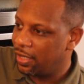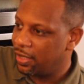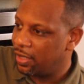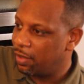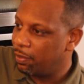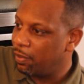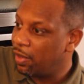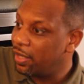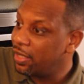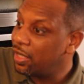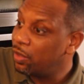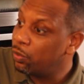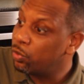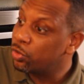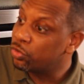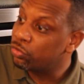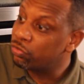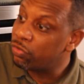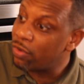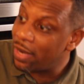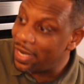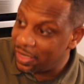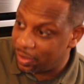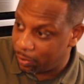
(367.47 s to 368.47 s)
and the money was
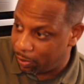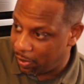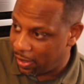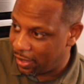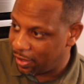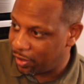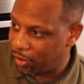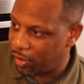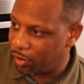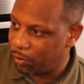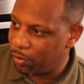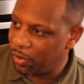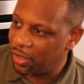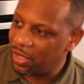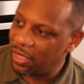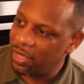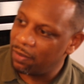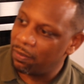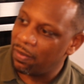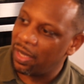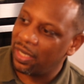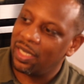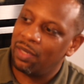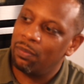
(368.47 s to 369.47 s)
raised by the community
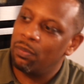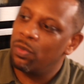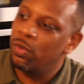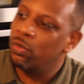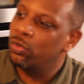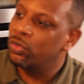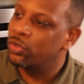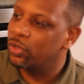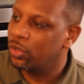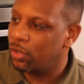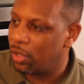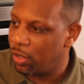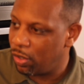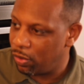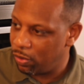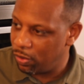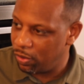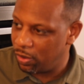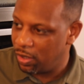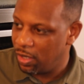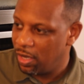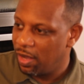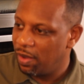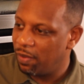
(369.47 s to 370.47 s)
many moons
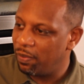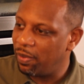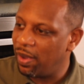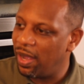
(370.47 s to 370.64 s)
ago mm.